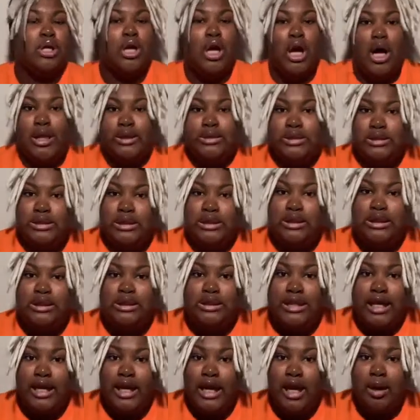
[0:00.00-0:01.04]
to constantly
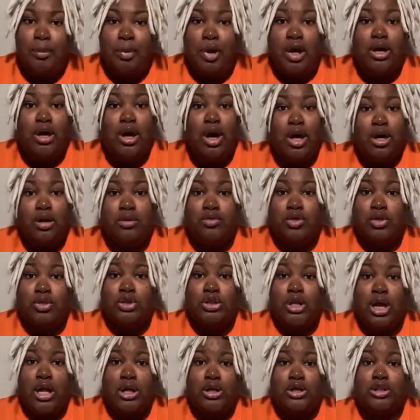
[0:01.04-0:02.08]
check up on all of those
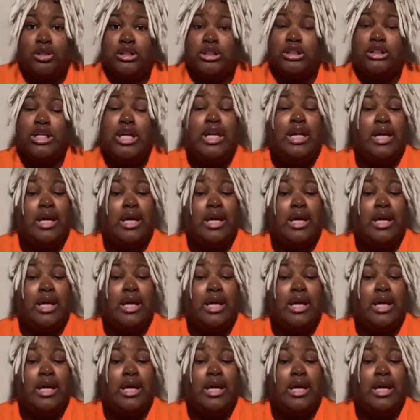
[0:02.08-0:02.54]
colleges.